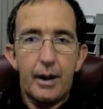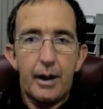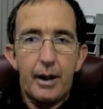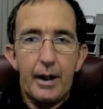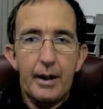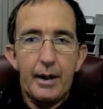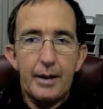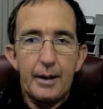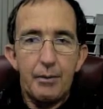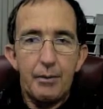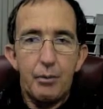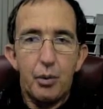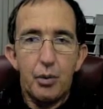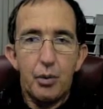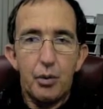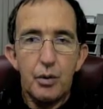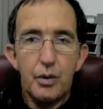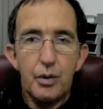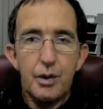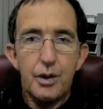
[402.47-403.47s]
it's
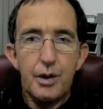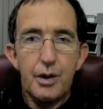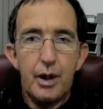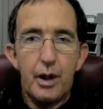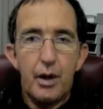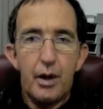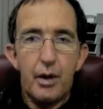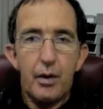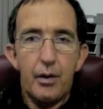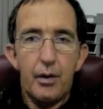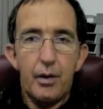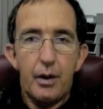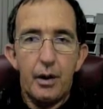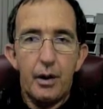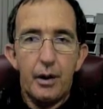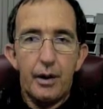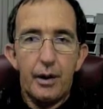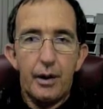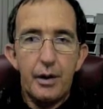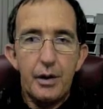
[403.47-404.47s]
important to know
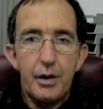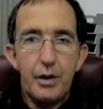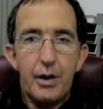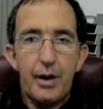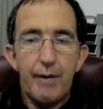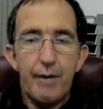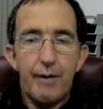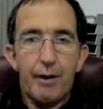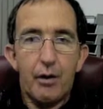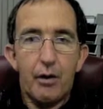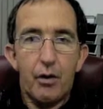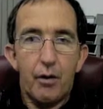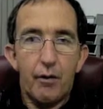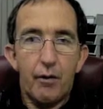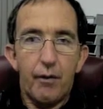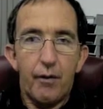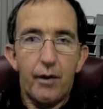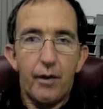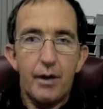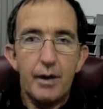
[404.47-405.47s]
that you have the
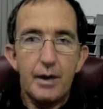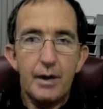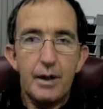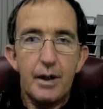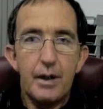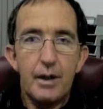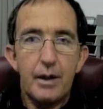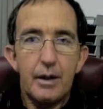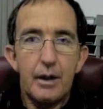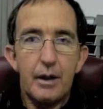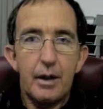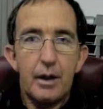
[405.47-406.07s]
confidence in